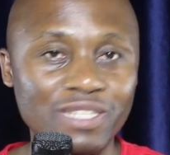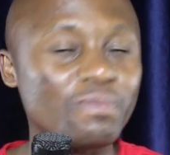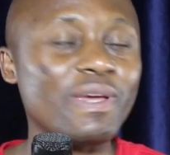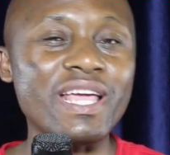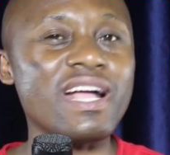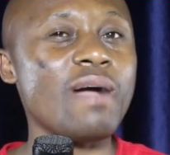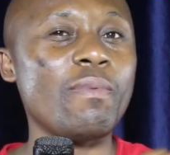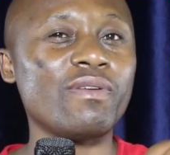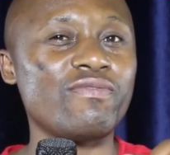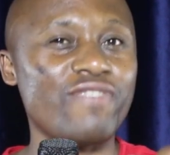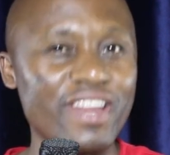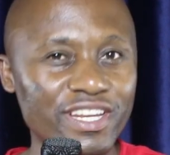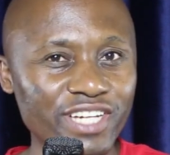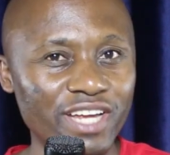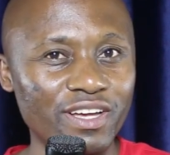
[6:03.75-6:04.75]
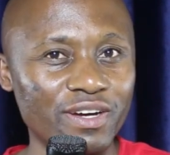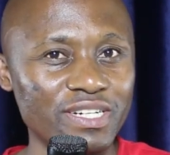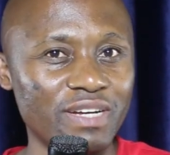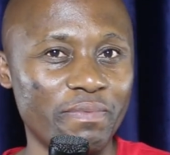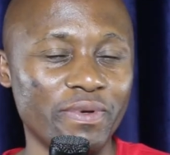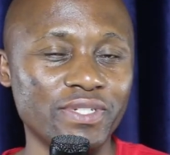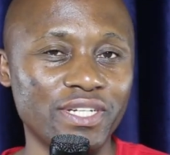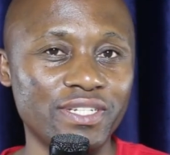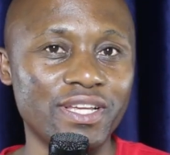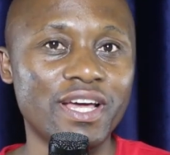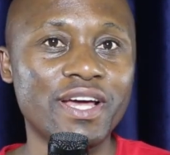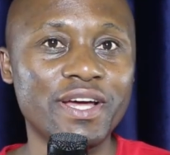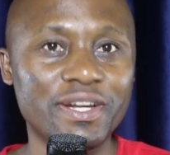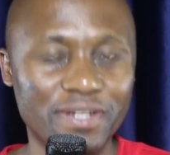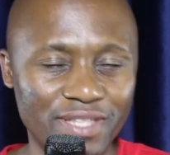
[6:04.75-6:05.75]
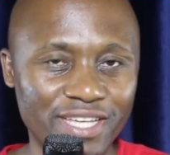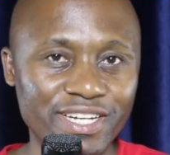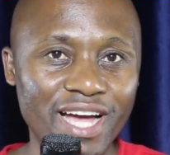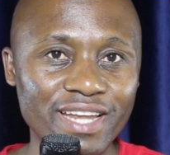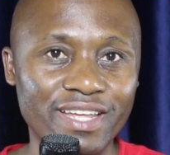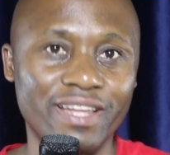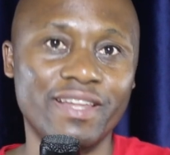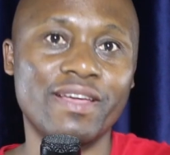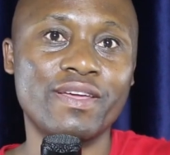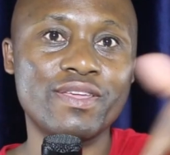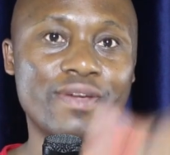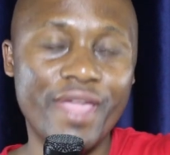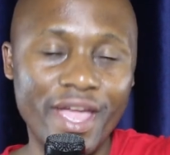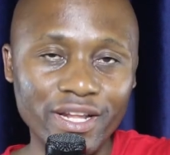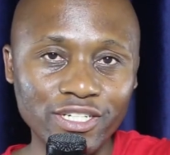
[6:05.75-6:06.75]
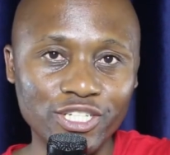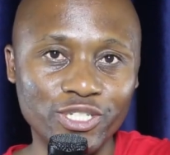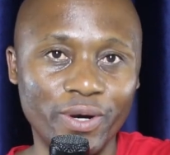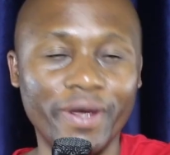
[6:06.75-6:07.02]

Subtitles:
Speaking about financially contribution to the channel, you can